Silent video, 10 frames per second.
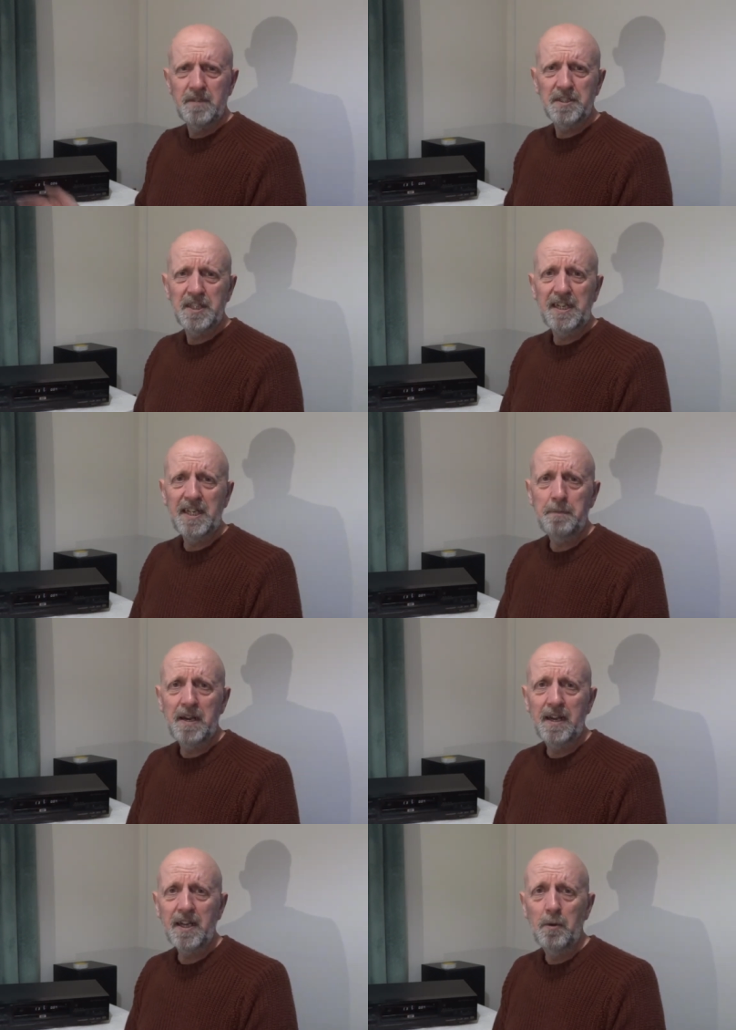a C D
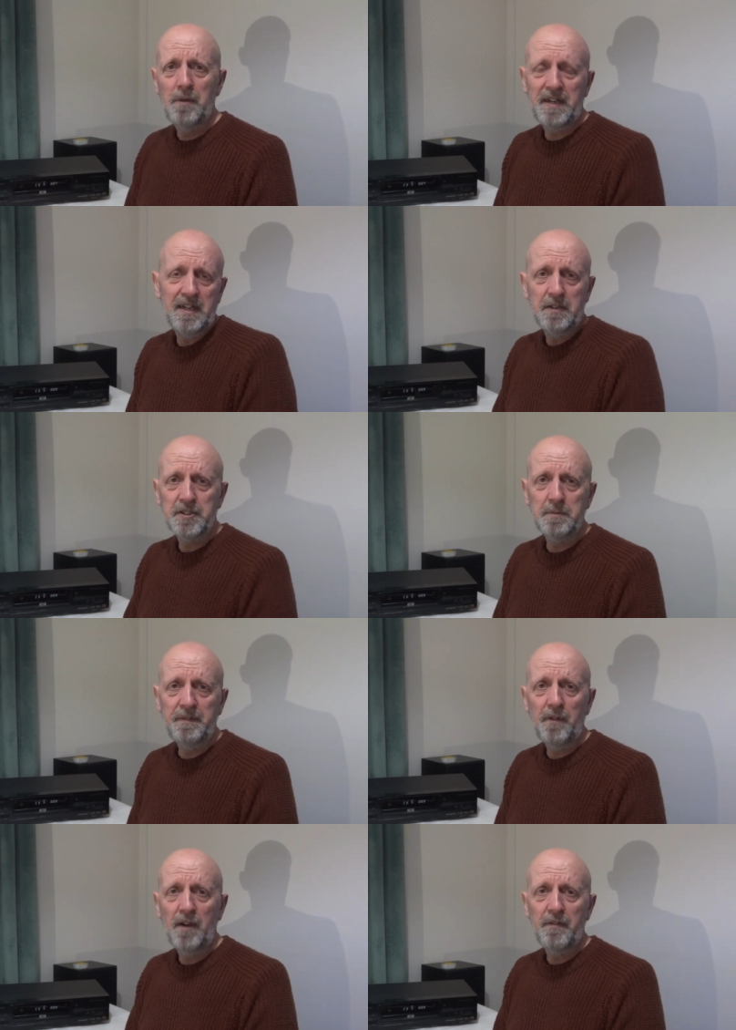player to go with it. You know, it's going to be
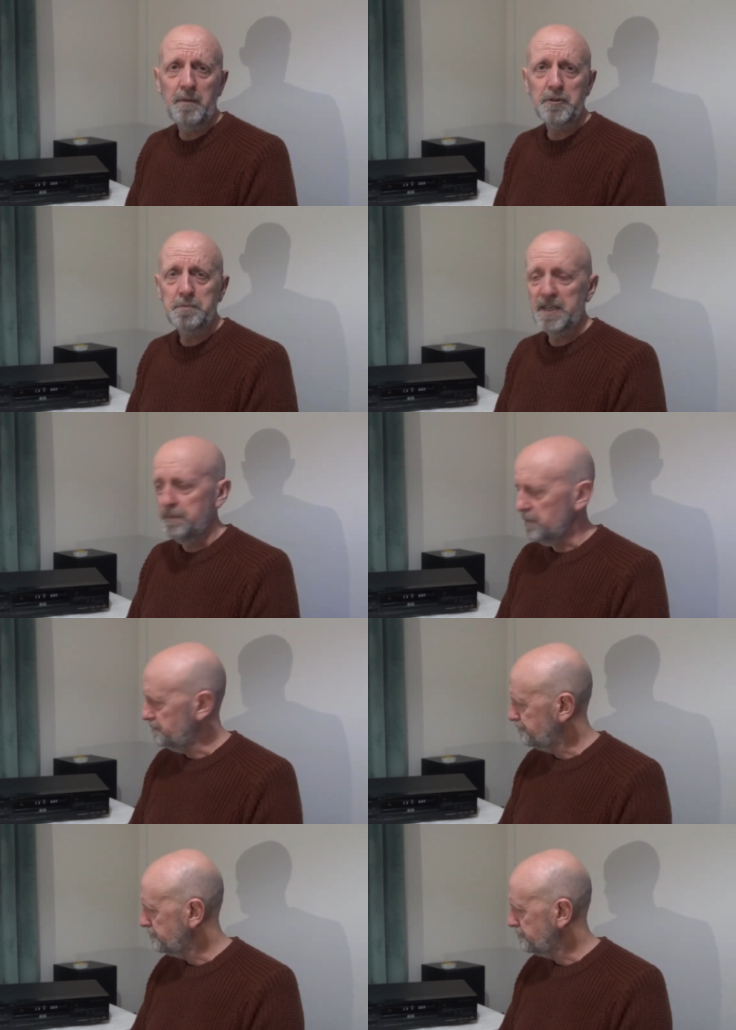fine for most people.